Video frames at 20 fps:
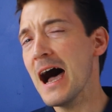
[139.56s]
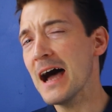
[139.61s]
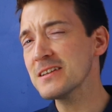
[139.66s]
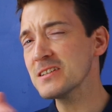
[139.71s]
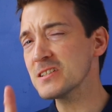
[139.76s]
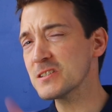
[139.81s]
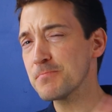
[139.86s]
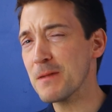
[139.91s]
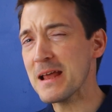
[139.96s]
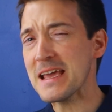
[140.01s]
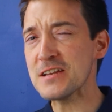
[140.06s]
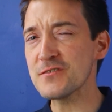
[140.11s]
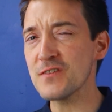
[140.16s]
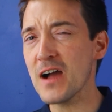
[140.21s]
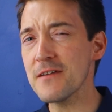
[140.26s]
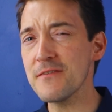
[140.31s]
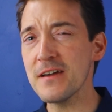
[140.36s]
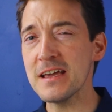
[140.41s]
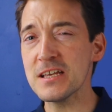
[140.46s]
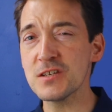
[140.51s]
A display
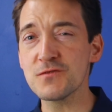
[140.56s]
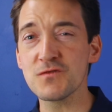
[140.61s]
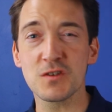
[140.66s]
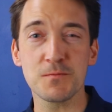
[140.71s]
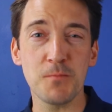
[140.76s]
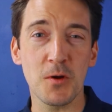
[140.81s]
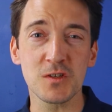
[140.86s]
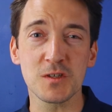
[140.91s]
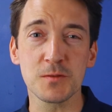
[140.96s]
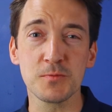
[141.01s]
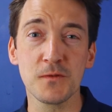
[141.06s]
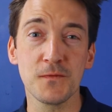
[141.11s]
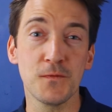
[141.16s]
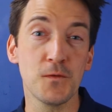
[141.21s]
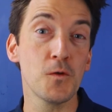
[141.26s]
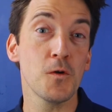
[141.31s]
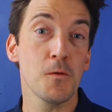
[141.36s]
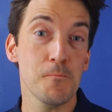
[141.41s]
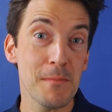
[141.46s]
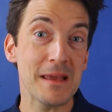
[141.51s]
driver is responsible
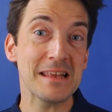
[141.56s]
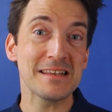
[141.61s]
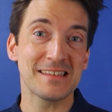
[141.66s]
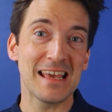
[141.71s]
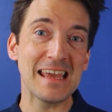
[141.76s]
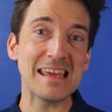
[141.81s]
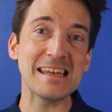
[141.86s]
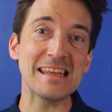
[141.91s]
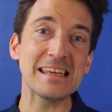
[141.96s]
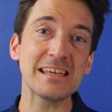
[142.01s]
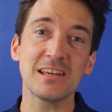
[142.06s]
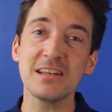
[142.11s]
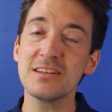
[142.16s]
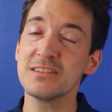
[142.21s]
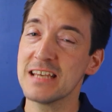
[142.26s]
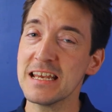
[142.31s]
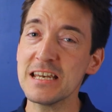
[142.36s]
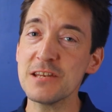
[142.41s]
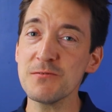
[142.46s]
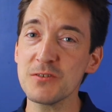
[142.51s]
for maintaining
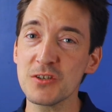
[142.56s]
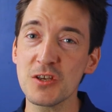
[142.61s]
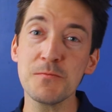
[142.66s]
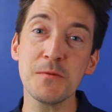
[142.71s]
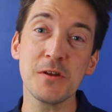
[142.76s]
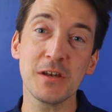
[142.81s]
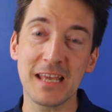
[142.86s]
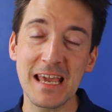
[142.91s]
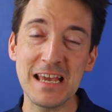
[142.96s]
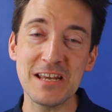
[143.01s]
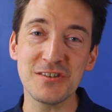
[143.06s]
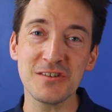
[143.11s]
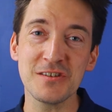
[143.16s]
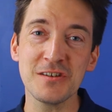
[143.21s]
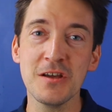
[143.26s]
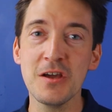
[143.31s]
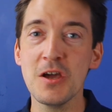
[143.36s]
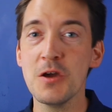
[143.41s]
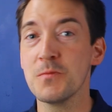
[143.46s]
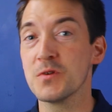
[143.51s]
continuous
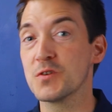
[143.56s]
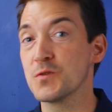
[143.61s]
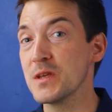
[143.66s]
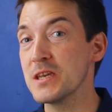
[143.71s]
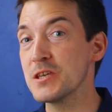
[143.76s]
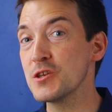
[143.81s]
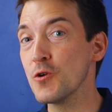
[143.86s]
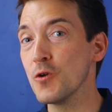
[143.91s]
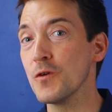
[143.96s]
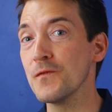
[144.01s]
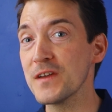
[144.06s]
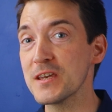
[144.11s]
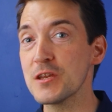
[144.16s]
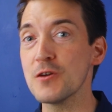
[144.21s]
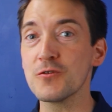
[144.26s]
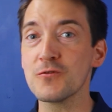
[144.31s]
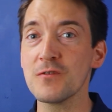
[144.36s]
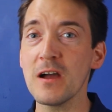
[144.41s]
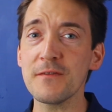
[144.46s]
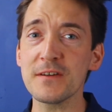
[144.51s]
communication between your
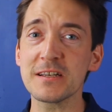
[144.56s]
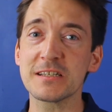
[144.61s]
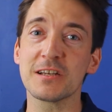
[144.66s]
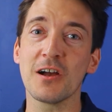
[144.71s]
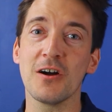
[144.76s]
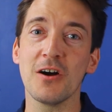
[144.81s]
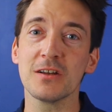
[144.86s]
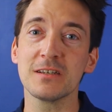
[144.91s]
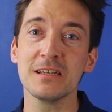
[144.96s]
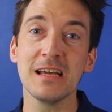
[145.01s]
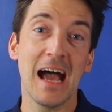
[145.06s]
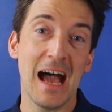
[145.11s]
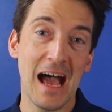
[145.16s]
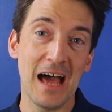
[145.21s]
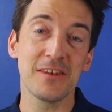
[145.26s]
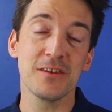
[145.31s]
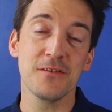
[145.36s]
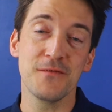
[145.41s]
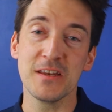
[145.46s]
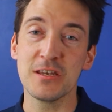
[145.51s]
video graphics card
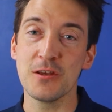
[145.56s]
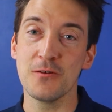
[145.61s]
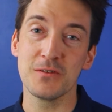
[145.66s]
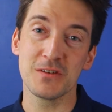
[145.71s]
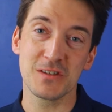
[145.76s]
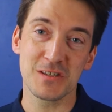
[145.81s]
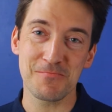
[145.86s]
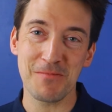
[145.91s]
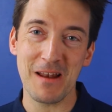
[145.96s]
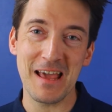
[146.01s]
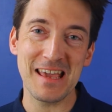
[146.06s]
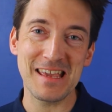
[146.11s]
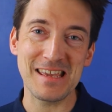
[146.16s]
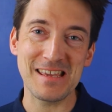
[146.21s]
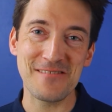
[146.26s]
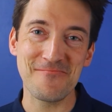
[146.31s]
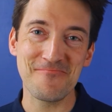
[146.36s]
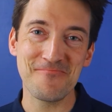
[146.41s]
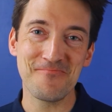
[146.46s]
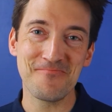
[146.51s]
and the video
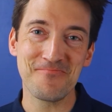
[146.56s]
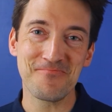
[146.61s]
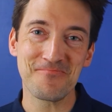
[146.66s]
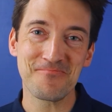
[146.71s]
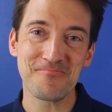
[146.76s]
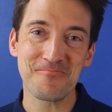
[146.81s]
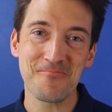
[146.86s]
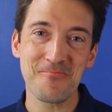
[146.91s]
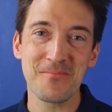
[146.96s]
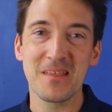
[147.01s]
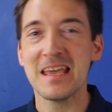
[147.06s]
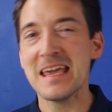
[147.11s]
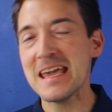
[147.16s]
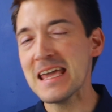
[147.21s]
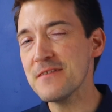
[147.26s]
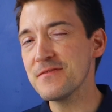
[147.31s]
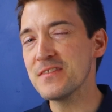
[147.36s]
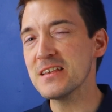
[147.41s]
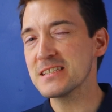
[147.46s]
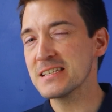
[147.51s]
display.
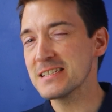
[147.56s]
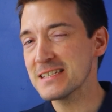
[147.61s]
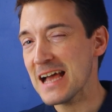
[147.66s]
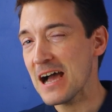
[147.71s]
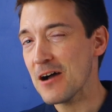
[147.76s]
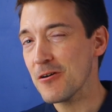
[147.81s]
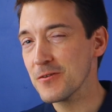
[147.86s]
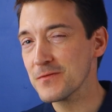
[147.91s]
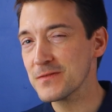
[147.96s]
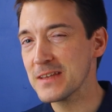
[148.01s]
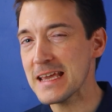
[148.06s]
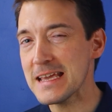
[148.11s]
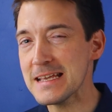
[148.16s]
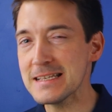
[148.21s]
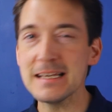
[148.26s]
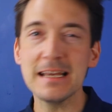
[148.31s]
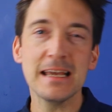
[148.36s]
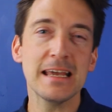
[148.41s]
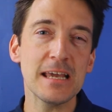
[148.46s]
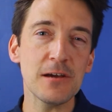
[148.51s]
If this is out of
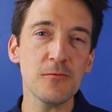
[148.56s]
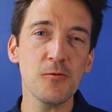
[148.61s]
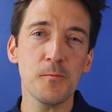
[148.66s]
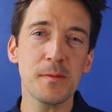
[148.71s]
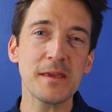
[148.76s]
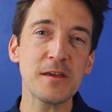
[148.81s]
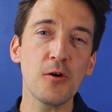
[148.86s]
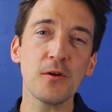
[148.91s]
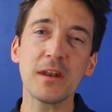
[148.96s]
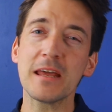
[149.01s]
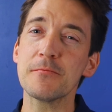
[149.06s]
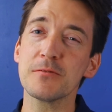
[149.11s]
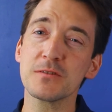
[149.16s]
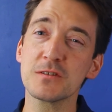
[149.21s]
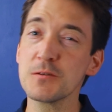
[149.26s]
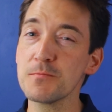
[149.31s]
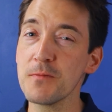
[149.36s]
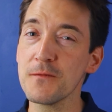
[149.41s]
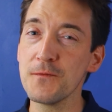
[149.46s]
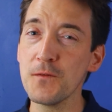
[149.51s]
date, it will be unable
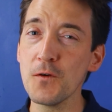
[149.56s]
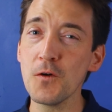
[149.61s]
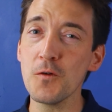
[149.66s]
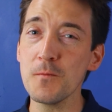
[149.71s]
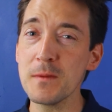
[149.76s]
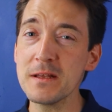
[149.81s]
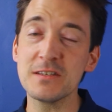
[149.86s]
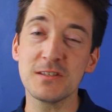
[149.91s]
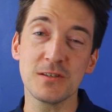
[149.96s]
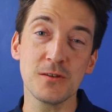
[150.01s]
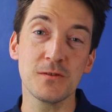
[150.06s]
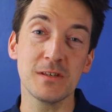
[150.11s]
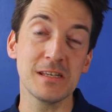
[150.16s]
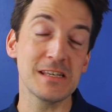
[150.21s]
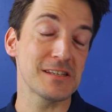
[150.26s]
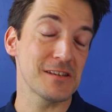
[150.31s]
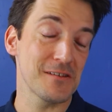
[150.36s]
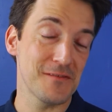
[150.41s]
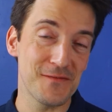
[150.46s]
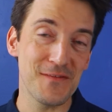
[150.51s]
to perform its
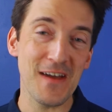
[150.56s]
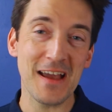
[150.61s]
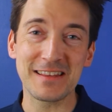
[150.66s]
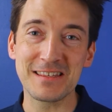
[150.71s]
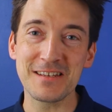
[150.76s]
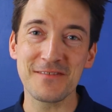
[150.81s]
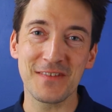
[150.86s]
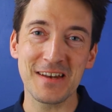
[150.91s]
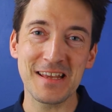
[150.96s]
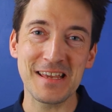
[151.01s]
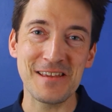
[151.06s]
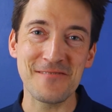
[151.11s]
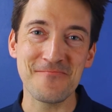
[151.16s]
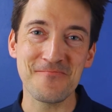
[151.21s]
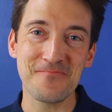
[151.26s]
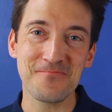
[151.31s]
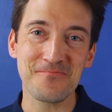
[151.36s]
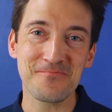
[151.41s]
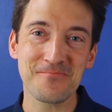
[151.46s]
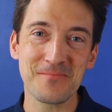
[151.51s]
duties effectively,
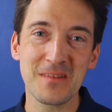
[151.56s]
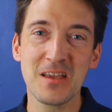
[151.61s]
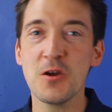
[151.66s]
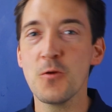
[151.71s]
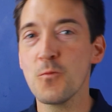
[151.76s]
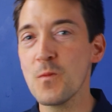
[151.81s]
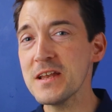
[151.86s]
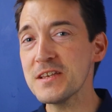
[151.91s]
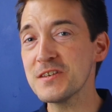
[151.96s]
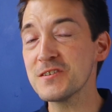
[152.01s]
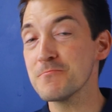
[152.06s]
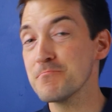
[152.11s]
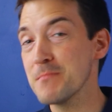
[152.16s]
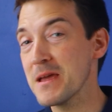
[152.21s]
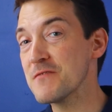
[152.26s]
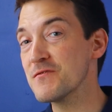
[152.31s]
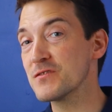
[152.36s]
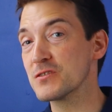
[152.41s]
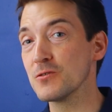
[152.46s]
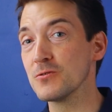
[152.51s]
which
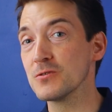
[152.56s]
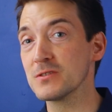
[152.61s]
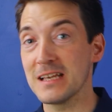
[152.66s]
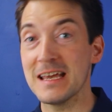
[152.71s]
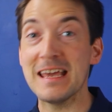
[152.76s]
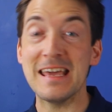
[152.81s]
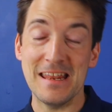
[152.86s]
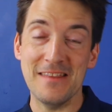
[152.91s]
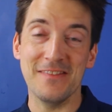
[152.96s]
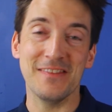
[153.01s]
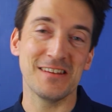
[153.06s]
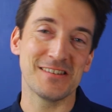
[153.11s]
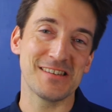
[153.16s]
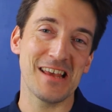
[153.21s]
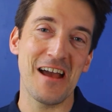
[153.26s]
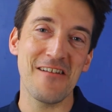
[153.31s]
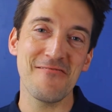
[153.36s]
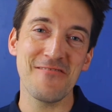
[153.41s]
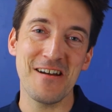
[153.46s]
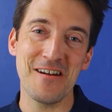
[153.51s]
may result in this
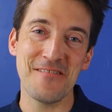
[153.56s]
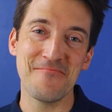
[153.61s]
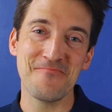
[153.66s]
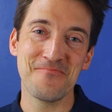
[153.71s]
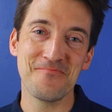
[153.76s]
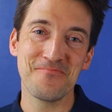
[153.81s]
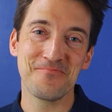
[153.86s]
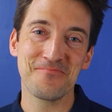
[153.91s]
error.